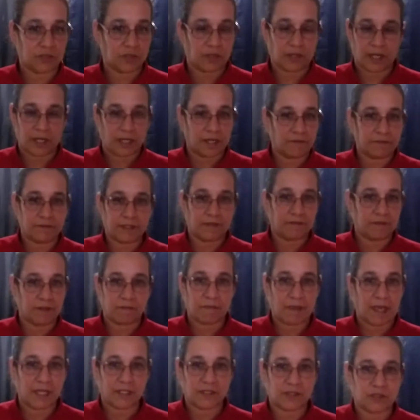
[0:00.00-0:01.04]
I love giving
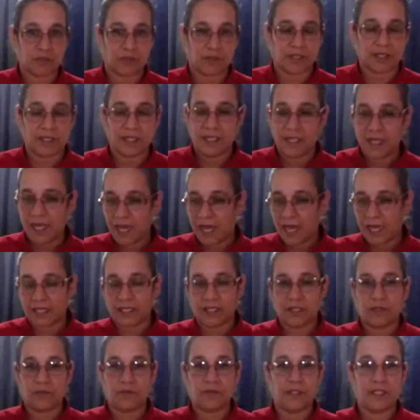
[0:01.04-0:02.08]
backstory. I
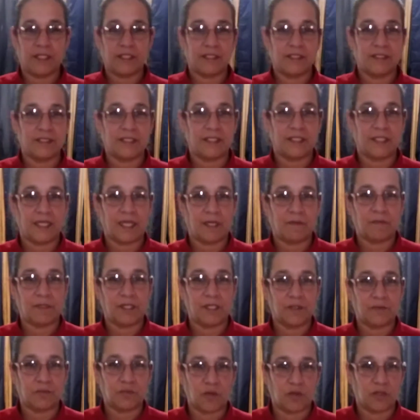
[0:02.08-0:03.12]
can already see
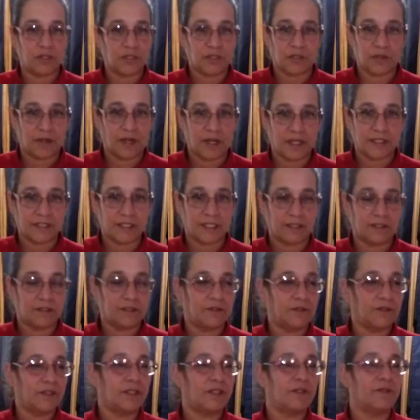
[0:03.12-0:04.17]
Emily rolling her eyes like,
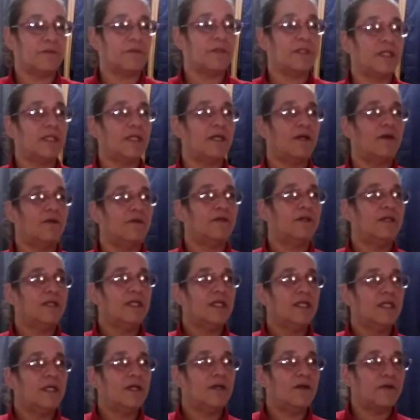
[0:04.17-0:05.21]
oh, here we go.
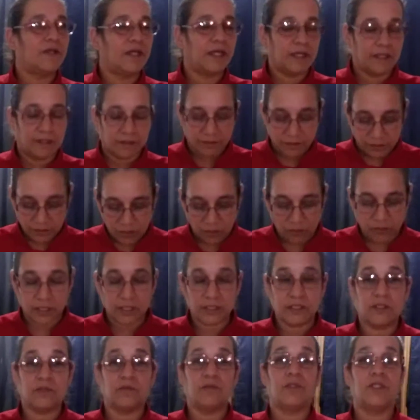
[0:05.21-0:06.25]
Okay, so
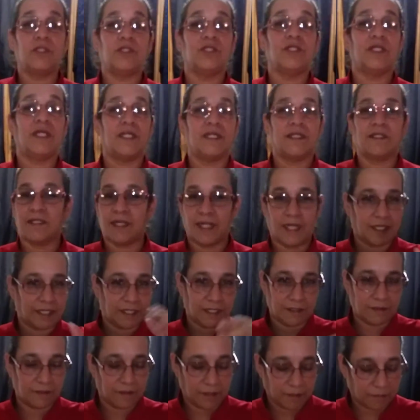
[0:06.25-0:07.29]
this originated... I'm
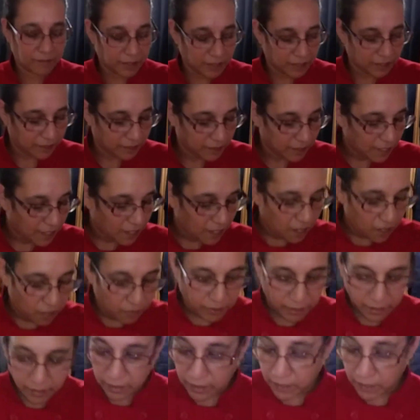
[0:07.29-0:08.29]
kidding. Okay,